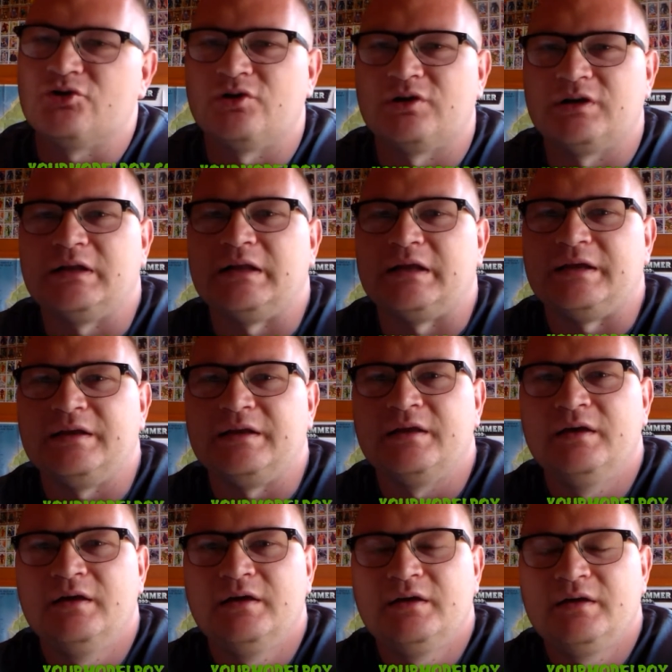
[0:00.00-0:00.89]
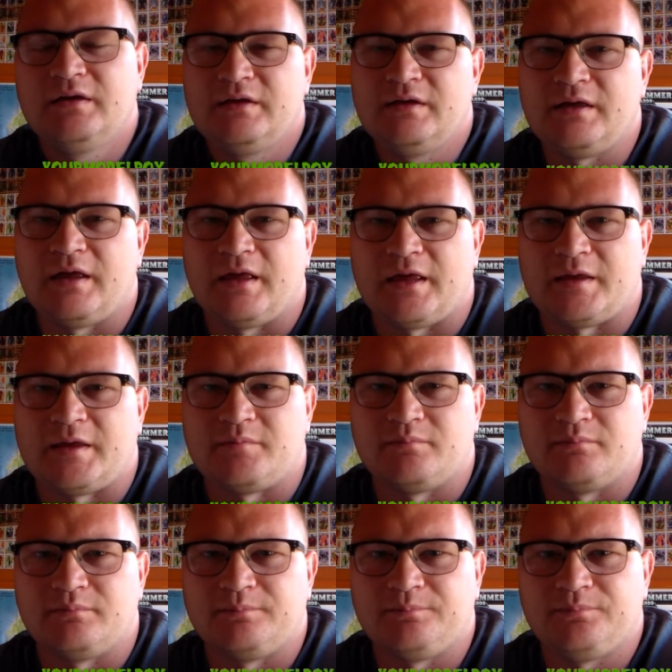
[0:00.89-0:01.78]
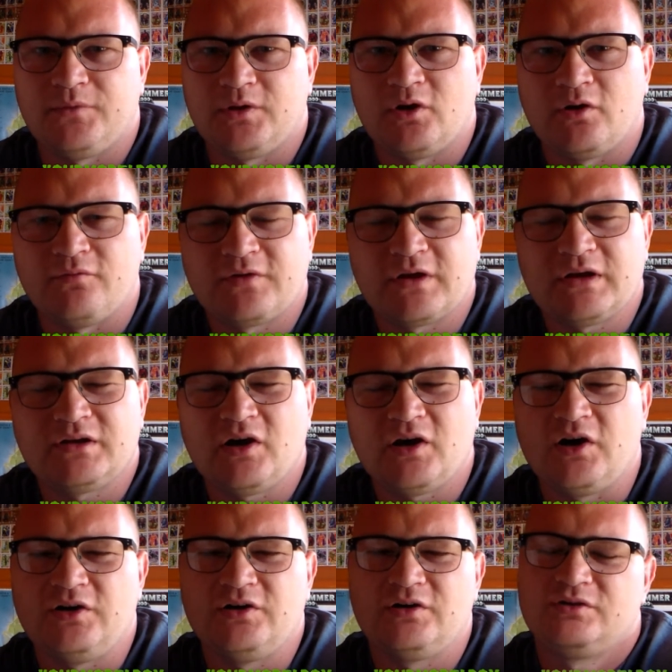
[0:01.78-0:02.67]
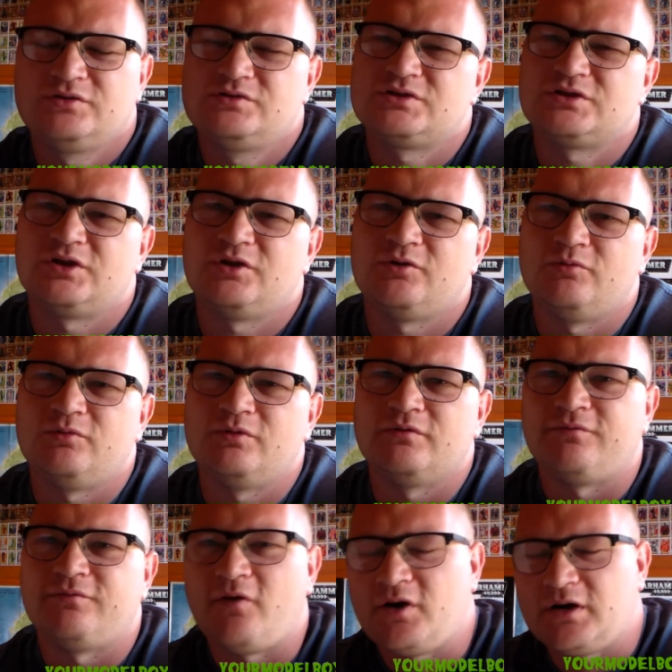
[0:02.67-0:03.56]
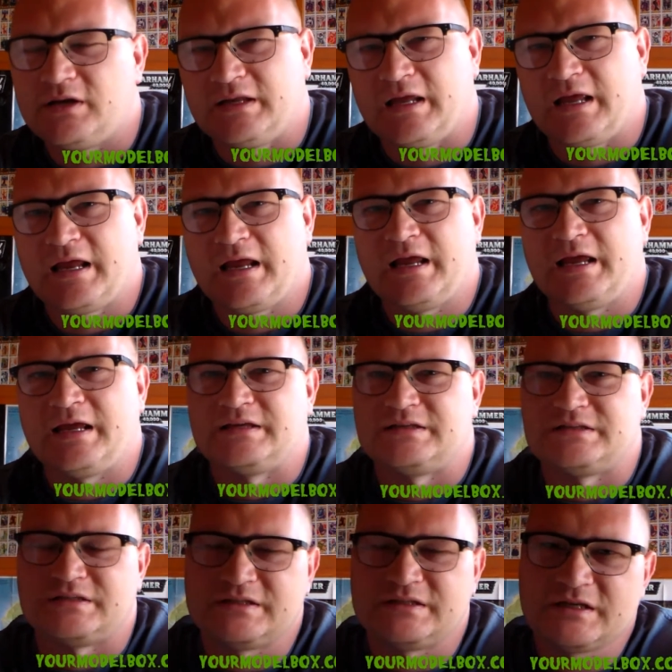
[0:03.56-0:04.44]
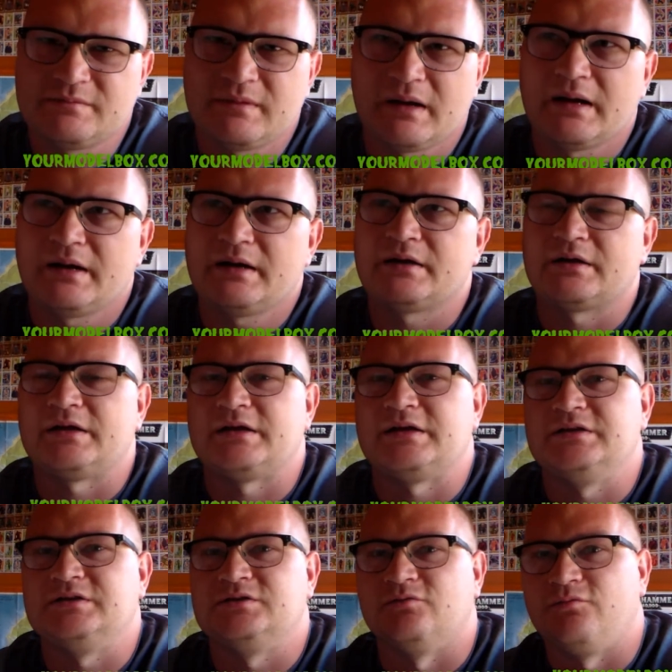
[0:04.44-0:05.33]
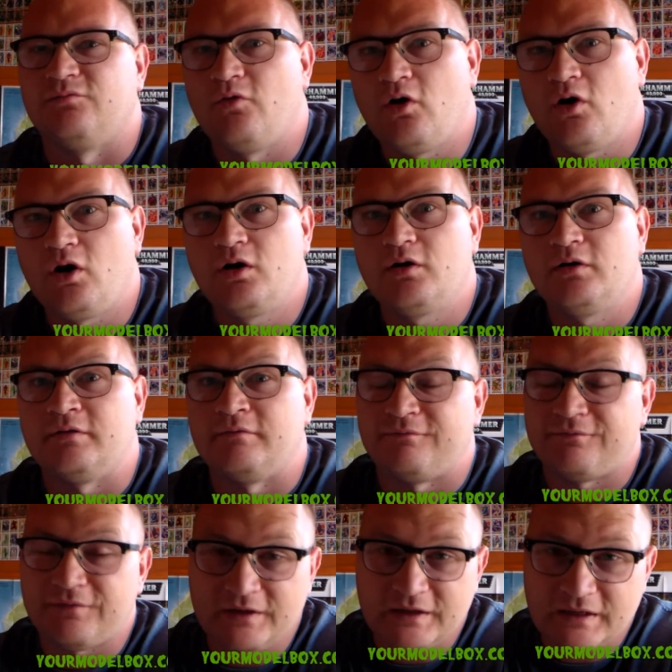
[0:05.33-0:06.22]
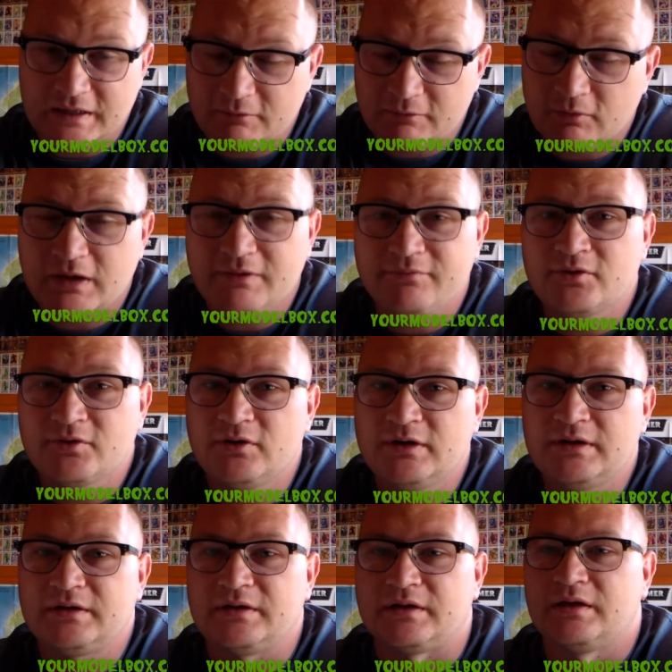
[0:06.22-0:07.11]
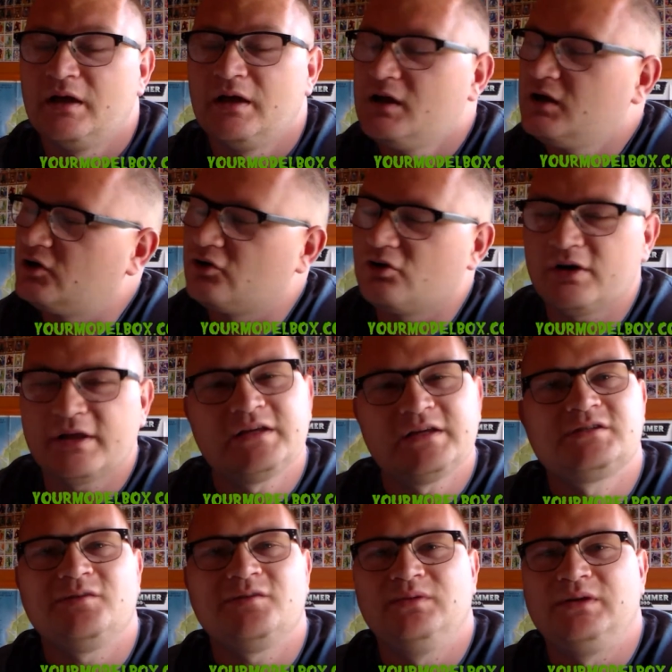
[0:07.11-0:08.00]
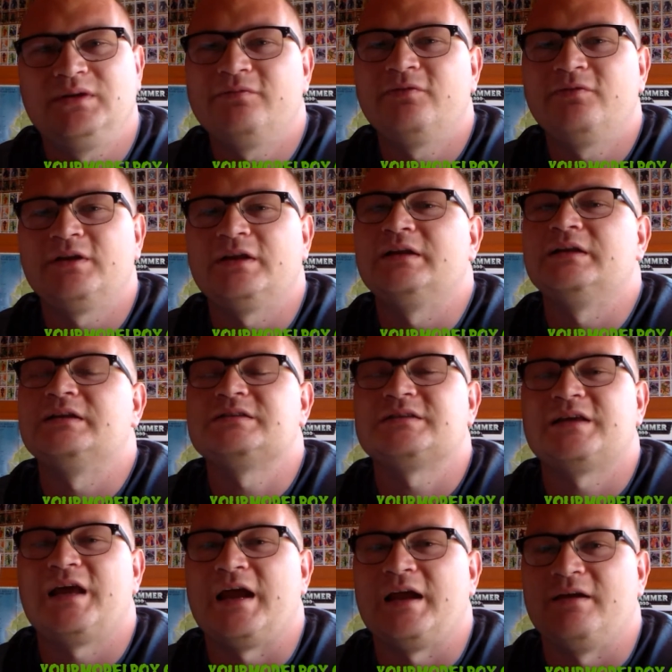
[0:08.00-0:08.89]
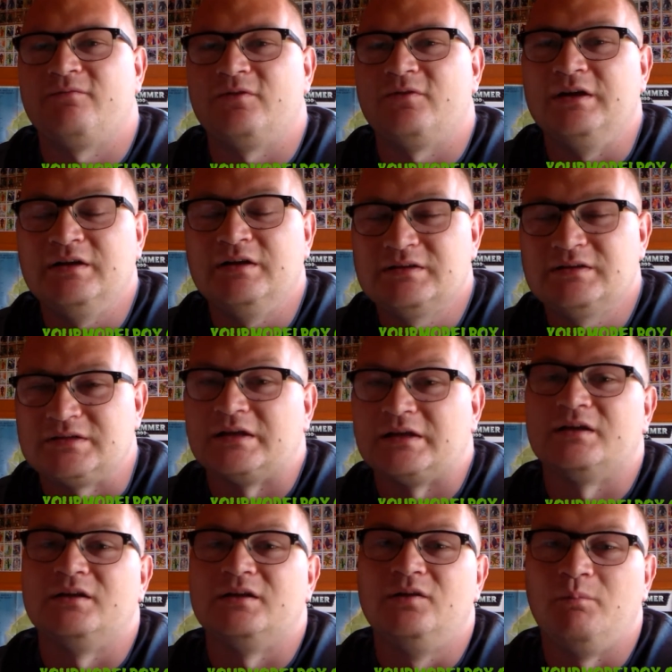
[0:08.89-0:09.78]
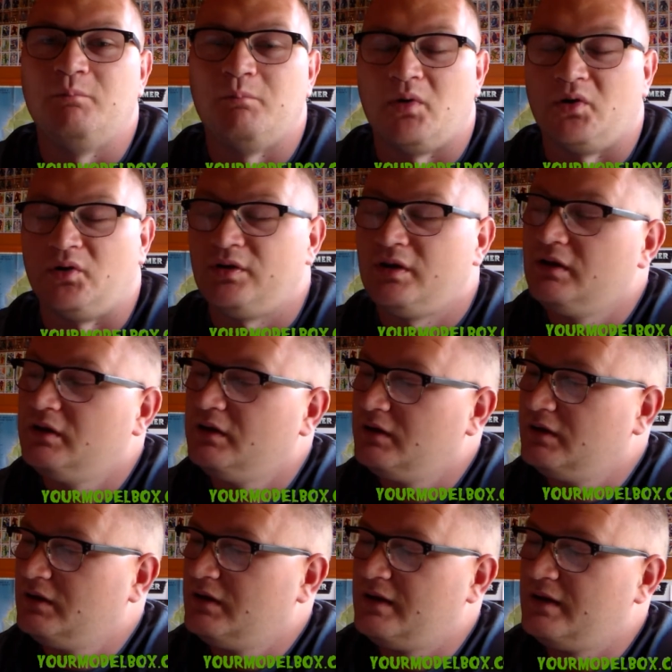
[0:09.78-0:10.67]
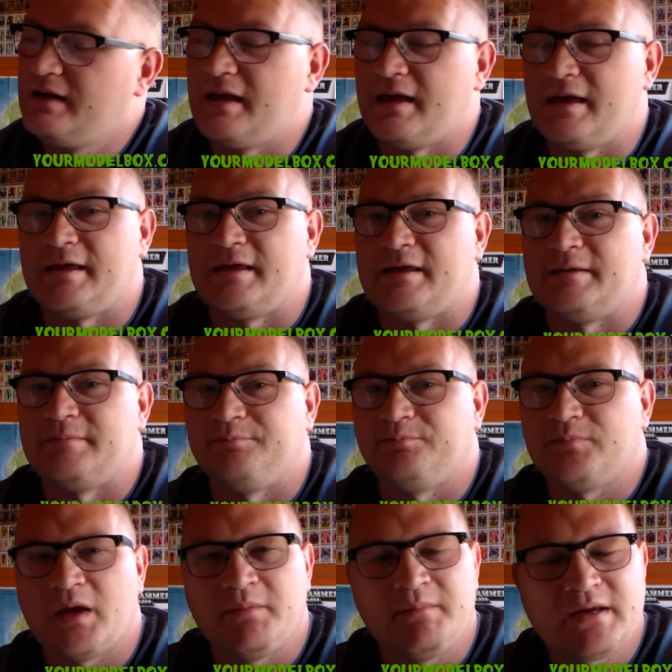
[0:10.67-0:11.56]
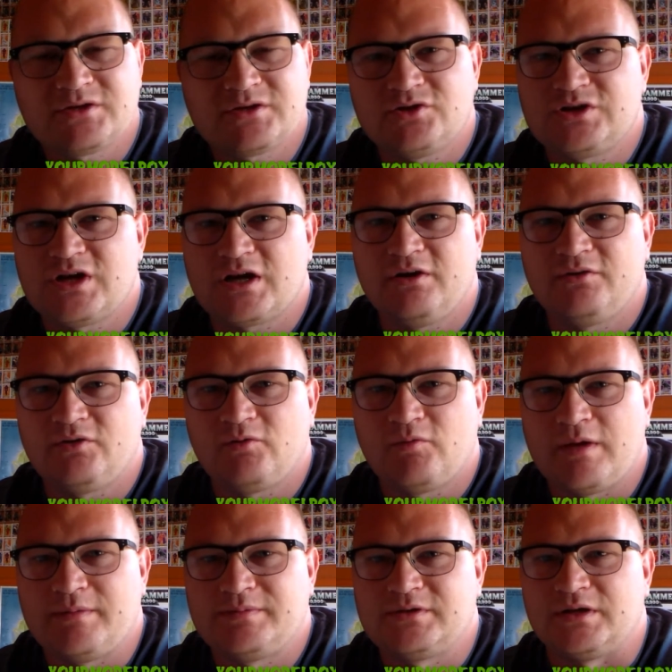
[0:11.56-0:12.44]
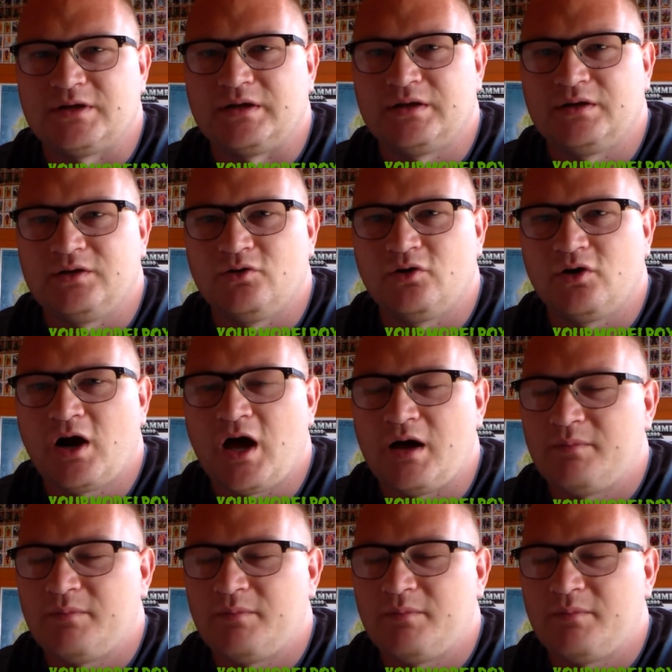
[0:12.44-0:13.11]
you're going to need. Um, you know, if you're getting tired of just doing 40k, Age of Sigmar, Kings of War, Infinity, whatever you're into, you're going to get something different in this every single month. Um, and make sure to check out their website, your